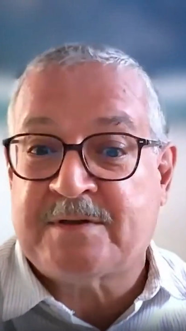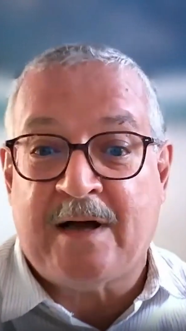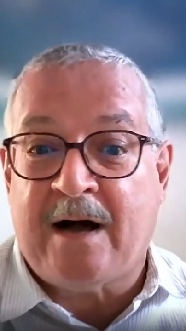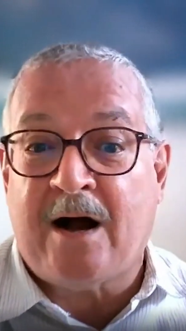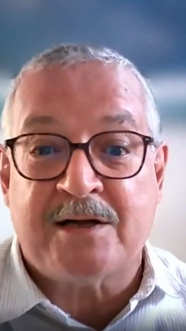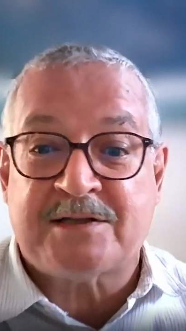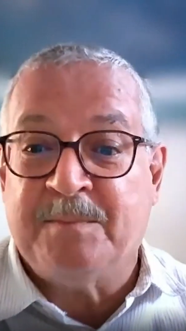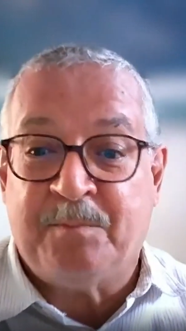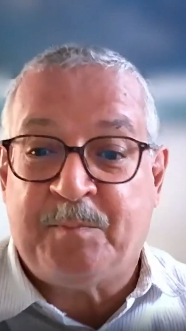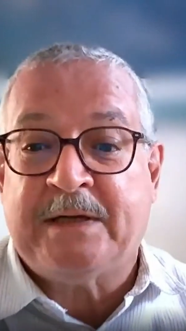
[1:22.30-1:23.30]
Are
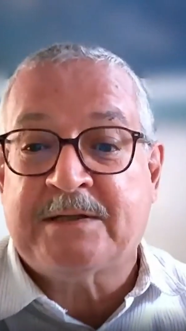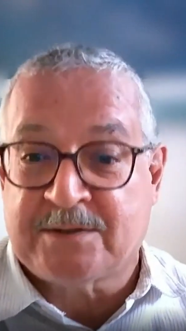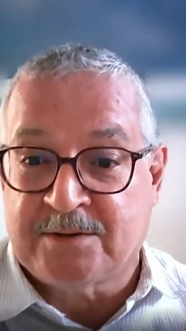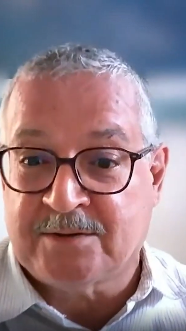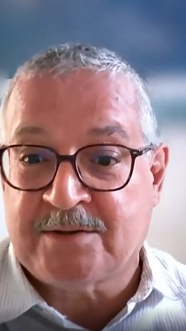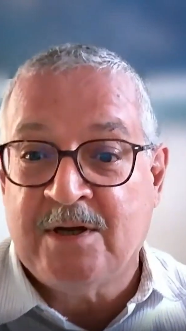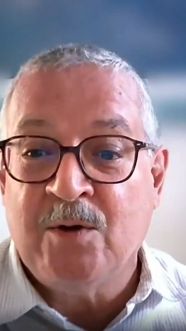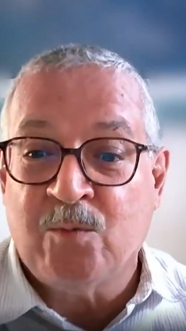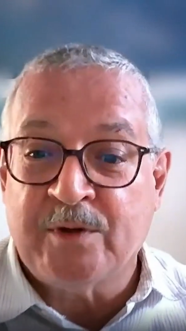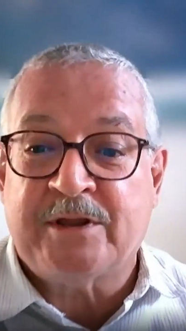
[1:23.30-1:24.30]
some pixels
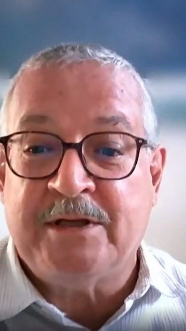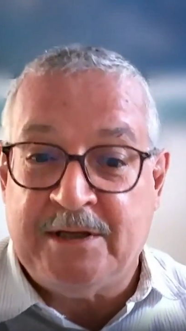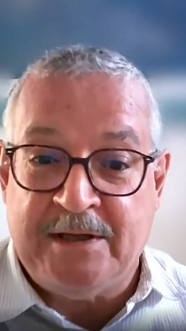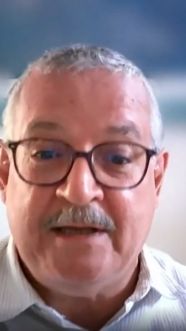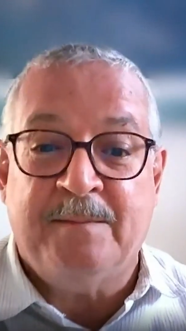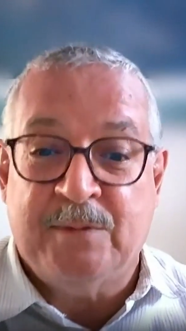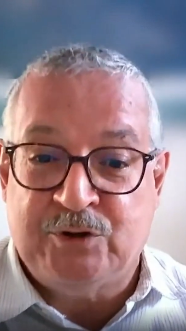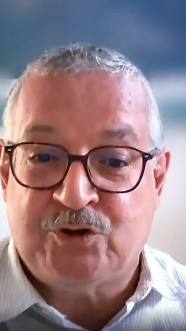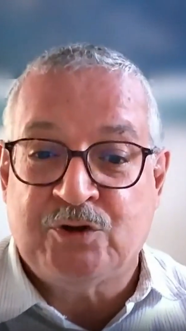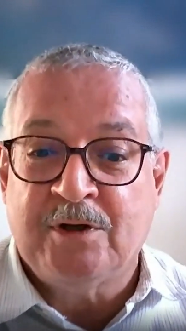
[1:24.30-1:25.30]
within an
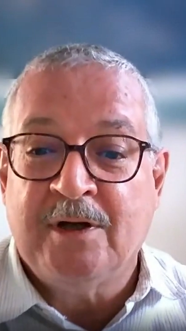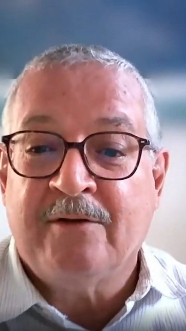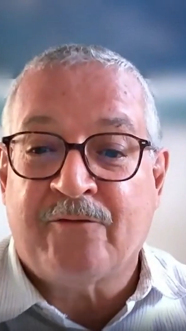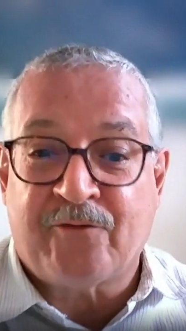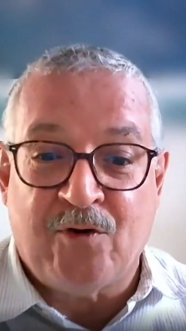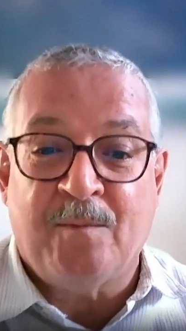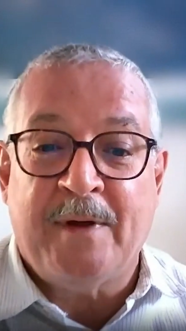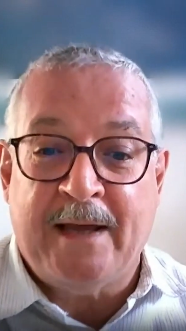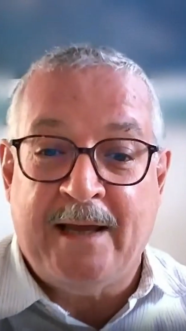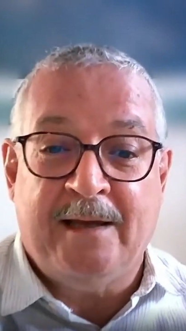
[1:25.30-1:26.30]
image from
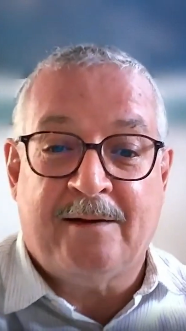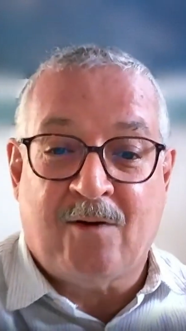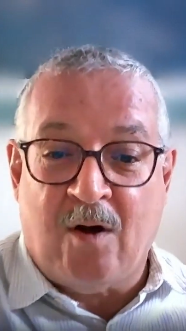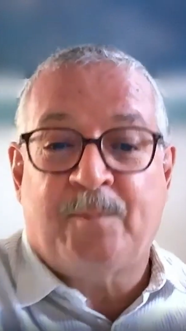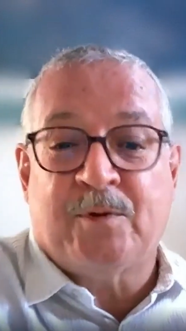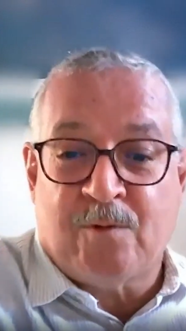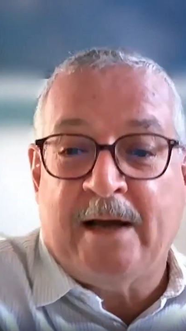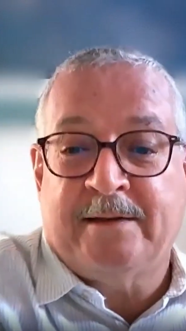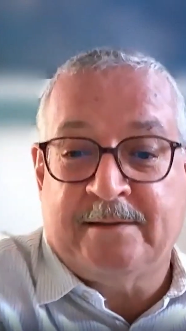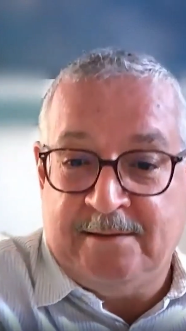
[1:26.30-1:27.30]
a
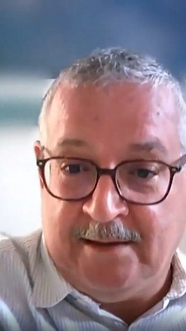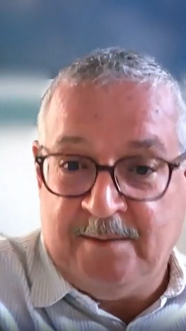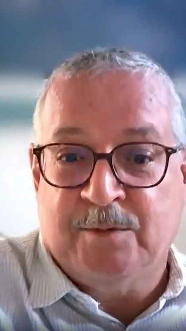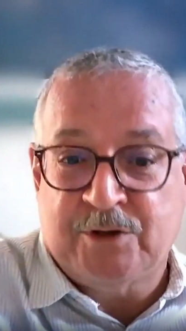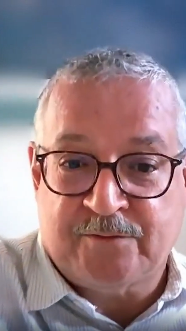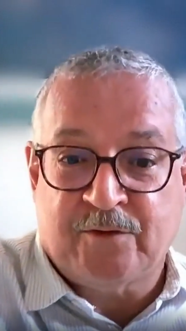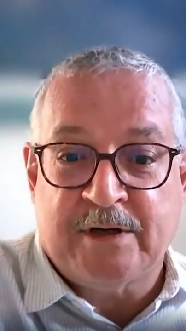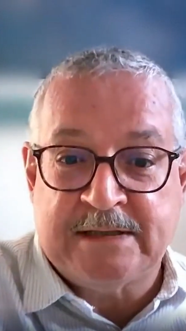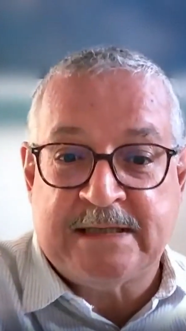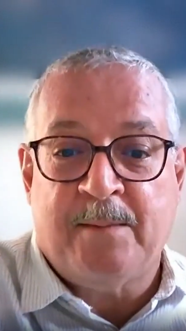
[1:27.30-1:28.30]
copyrighted image, for
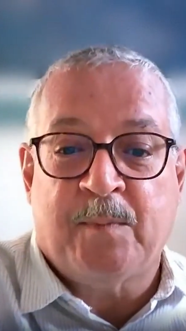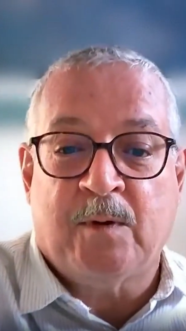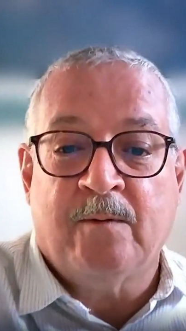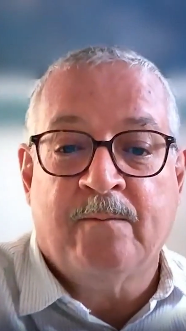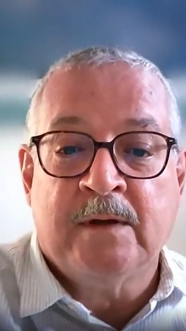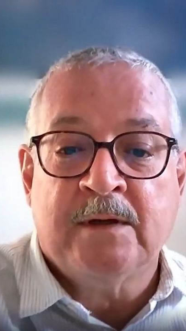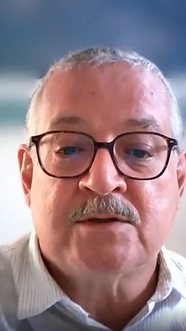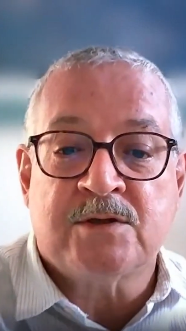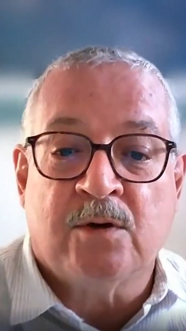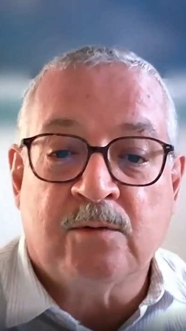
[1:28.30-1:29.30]
example?
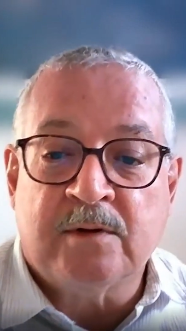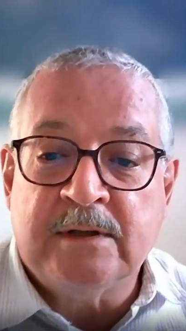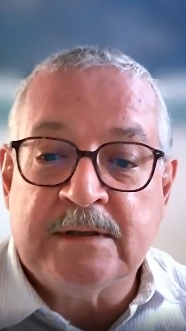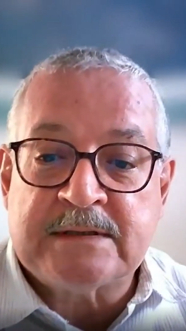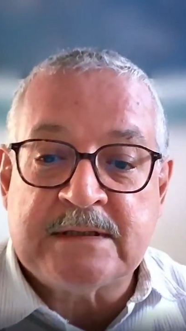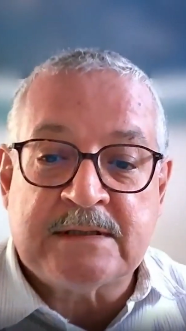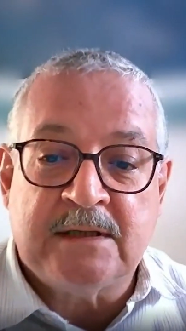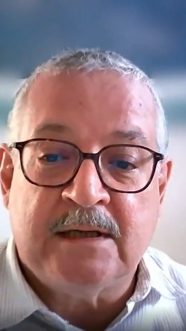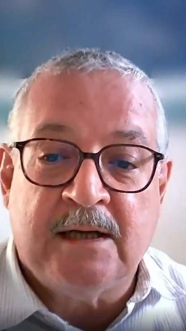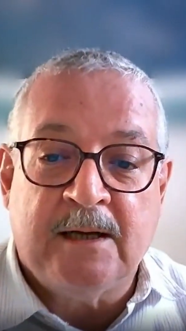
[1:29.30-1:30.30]
So this is
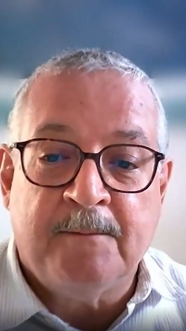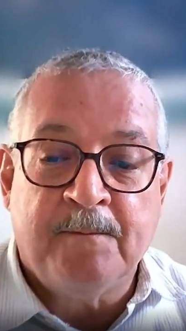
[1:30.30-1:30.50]
a